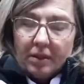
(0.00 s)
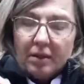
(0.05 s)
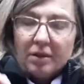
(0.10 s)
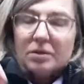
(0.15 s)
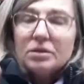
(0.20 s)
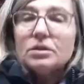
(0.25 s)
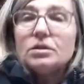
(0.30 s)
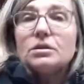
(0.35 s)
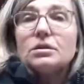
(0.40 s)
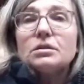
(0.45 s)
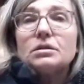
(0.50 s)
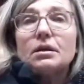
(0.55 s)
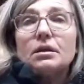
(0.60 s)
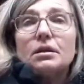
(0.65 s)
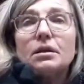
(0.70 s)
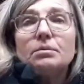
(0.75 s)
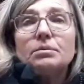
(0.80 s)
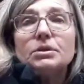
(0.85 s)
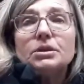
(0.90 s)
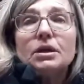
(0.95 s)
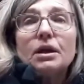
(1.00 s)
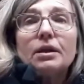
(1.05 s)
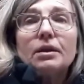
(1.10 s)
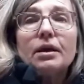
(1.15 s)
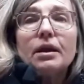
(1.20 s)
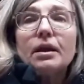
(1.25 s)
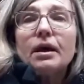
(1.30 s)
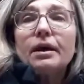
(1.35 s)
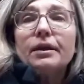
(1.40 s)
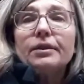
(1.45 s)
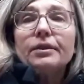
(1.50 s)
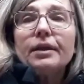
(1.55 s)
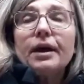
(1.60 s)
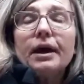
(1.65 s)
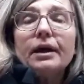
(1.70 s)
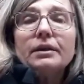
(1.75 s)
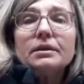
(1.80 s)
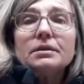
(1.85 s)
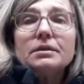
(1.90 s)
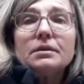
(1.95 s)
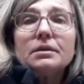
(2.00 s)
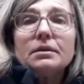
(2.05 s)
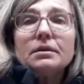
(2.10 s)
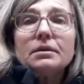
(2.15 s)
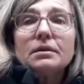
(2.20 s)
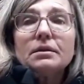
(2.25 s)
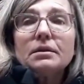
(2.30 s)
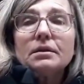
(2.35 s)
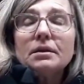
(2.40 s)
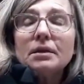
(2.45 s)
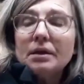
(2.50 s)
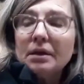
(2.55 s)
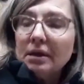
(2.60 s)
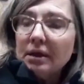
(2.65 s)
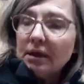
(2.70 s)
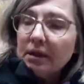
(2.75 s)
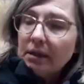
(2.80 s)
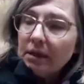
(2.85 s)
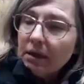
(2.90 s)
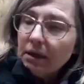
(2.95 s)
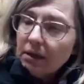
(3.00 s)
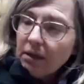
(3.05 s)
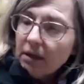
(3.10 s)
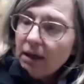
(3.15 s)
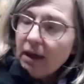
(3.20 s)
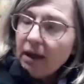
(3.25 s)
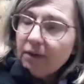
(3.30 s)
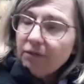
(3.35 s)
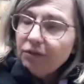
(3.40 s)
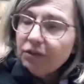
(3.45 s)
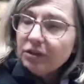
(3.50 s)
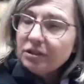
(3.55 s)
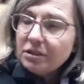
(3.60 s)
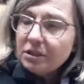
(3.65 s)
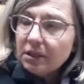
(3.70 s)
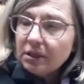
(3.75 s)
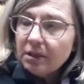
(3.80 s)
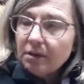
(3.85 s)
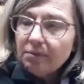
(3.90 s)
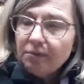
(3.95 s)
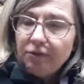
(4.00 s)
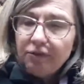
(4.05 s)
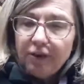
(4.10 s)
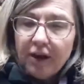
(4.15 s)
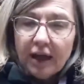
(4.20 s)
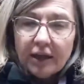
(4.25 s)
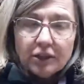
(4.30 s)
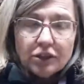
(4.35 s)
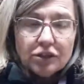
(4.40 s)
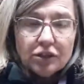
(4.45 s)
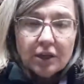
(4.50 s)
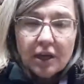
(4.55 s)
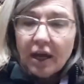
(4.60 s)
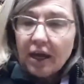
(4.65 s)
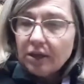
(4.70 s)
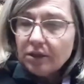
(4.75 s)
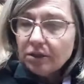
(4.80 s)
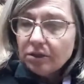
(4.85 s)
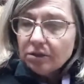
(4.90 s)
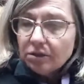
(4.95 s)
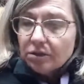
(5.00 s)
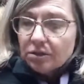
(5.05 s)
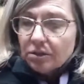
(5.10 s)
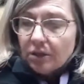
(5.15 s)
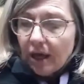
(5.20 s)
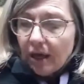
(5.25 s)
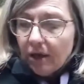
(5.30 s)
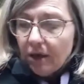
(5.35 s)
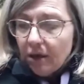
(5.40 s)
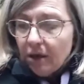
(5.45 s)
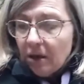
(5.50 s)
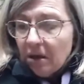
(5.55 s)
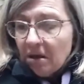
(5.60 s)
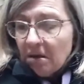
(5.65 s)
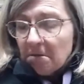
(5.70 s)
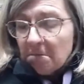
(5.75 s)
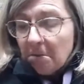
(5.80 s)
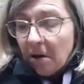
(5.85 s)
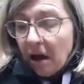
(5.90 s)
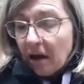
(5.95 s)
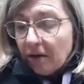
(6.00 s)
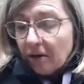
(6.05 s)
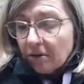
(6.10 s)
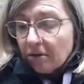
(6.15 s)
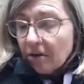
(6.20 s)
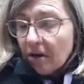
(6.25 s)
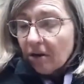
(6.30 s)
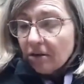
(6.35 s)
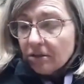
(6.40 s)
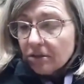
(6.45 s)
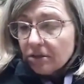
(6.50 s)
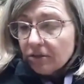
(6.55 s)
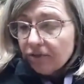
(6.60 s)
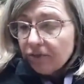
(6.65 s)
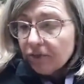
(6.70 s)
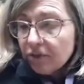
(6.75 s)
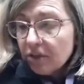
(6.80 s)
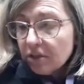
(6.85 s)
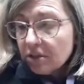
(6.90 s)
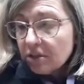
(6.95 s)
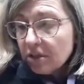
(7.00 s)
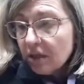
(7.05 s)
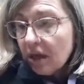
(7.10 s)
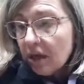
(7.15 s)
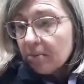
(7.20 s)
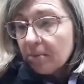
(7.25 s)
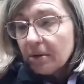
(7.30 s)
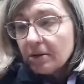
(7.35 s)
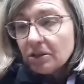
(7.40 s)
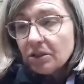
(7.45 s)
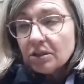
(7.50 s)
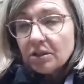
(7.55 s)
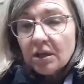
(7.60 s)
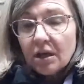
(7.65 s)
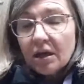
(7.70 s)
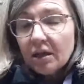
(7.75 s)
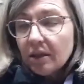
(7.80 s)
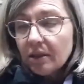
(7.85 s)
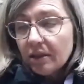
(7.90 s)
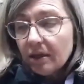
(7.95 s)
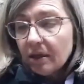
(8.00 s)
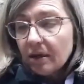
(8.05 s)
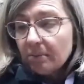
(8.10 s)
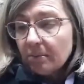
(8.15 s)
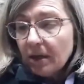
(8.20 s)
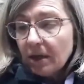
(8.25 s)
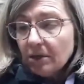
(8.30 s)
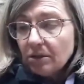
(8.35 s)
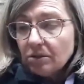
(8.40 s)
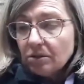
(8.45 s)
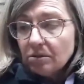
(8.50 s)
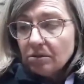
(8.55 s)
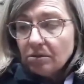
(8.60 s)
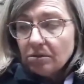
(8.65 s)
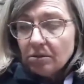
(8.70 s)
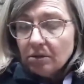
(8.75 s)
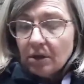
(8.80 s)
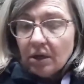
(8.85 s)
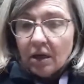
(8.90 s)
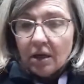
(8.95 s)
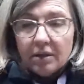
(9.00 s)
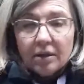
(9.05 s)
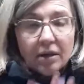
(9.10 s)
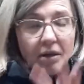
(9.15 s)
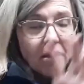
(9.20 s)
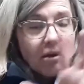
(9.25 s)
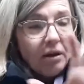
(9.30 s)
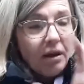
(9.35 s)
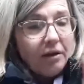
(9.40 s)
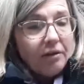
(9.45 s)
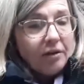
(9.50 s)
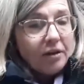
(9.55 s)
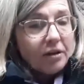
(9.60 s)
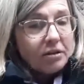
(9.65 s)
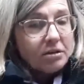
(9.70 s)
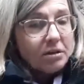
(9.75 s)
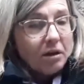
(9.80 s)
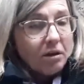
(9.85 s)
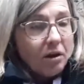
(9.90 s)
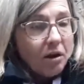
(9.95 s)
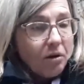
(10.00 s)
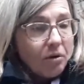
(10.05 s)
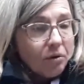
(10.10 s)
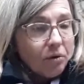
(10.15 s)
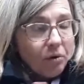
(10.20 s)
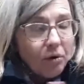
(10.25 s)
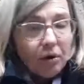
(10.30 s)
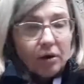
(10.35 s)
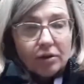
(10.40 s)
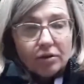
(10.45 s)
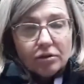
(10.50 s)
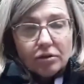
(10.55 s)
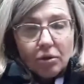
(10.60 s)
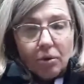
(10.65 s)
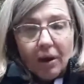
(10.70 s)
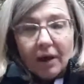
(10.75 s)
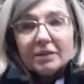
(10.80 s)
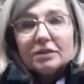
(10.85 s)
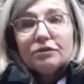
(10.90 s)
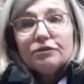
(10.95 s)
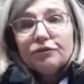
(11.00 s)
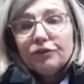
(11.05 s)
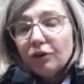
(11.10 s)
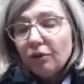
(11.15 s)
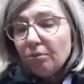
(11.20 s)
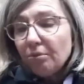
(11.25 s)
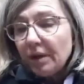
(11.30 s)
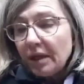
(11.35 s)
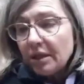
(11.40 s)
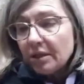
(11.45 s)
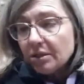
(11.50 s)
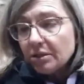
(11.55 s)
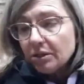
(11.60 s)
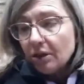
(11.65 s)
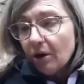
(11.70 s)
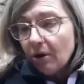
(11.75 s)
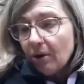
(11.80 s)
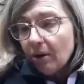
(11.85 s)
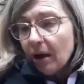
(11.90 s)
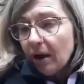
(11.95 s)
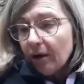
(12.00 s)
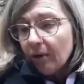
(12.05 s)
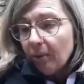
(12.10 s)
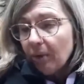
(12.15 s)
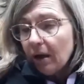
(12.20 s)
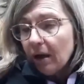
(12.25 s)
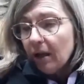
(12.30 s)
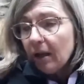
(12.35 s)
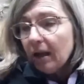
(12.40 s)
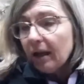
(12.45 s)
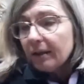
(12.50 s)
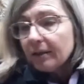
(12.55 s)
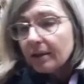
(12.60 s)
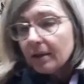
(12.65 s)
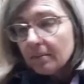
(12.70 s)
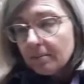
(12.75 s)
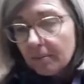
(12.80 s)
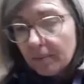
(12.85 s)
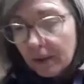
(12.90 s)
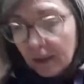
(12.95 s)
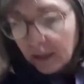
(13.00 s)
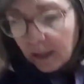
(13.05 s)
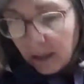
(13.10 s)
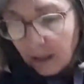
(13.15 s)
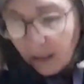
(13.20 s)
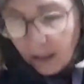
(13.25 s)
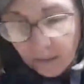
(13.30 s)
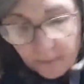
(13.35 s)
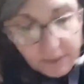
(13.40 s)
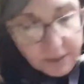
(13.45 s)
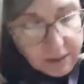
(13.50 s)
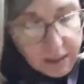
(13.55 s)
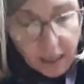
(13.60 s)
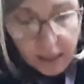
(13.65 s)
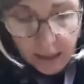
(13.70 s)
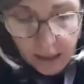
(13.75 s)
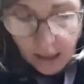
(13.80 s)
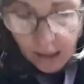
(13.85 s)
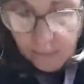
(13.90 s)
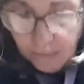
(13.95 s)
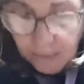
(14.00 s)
Just stick them together like that. And then, yeah, if you stick them flat, you can do so. I don't know, just for this time, I think I'm going to, I think it's it's quite a full wreath, so I quite like them. I'm standing up,